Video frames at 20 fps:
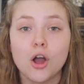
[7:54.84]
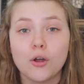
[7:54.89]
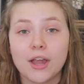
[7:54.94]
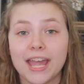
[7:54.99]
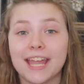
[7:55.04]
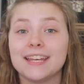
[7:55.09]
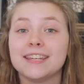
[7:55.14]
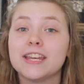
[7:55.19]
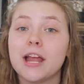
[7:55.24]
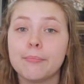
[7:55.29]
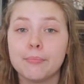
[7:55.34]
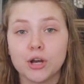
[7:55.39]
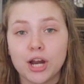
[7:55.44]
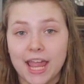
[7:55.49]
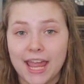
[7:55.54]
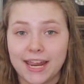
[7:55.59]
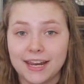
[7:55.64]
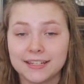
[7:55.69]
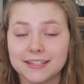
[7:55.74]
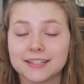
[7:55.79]
okay, number
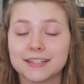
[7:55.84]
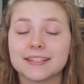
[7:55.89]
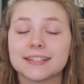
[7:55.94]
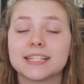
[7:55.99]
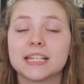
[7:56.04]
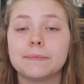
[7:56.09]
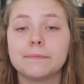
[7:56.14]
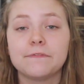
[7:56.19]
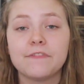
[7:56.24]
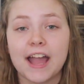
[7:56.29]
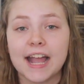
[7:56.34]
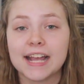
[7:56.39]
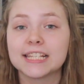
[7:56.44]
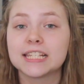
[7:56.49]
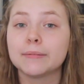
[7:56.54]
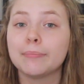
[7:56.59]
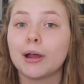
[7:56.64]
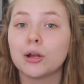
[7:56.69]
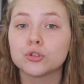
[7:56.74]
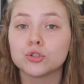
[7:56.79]
eight, some
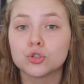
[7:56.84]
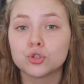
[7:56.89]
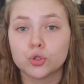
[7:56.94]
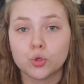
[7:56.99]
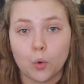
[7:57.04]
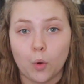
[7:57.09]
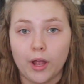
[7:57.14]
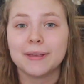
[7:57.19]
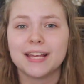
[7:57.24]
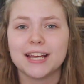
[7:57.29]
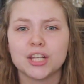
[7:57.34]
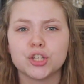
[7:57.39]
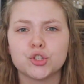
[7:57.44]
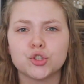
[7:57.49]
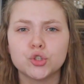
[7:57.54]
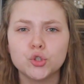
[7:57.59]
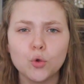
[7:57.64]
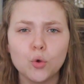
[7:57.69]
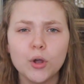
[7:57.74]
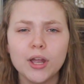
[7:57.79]
facts about soy. Because
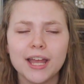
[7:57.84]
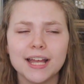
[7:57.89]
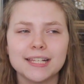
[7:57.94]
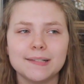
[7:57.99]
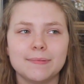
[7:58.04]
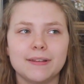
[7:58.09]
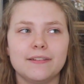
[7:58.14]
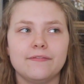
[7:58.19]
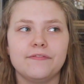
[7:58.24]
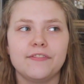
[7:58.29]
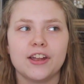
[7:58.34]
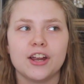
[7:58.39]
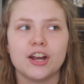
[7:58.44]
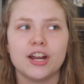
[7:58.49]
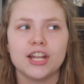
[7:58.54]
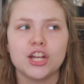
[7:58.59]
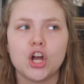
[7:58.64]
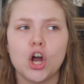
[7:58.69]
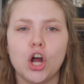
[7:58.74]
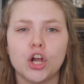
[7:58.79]
soy has been a
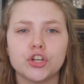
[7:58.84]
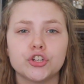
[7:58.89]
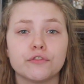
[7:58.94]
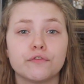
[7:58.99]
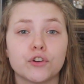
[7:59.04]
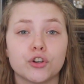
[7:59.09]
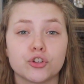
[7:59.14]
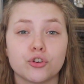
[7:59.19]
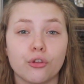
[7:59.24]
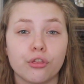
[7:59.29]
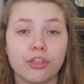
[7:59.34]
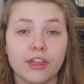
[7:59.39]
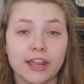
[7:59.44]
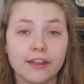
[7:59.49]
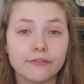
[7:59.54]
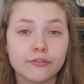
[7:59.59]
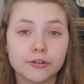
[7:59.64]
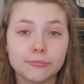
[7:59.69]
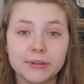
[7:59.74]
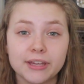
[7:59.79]
very controversial
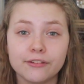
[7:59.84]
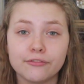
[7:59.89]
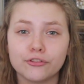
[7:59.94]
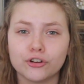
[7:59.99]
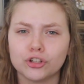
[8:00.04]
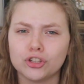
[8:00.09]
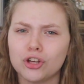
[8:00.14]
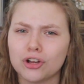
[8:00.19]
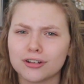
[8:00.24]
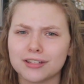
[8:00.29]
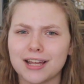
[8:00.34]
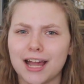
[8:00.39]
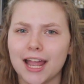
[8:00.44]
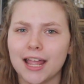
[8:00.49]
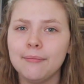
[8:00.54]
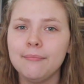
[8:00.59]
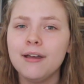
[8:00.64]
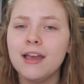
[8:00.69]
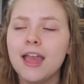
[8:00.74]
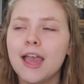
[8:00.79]
thing for me for a long
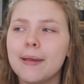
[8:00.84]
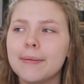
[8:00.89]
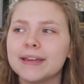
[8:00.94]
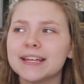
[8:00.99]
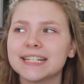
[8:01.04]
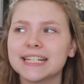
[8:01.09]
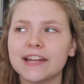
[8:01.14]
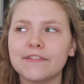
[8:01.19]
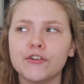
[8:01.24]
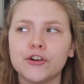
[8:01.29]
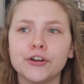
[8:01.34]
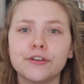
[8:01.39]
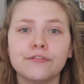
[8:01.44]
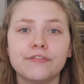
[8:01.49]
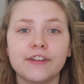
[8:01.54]
time because I've heard